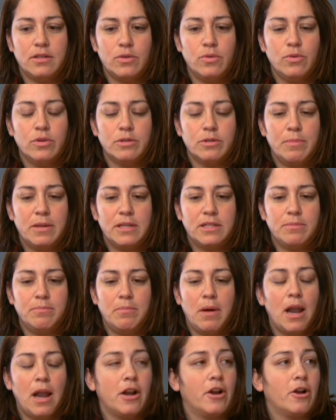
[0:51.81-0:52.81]
schools must
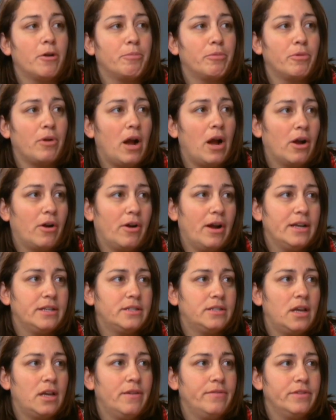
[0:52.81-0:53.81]
monitor
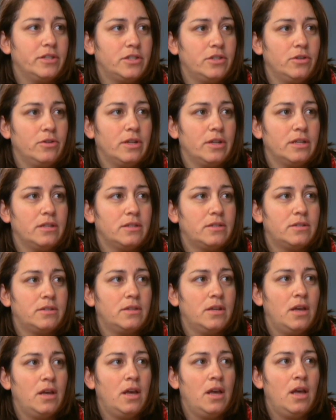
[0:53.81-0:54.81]
progress of the students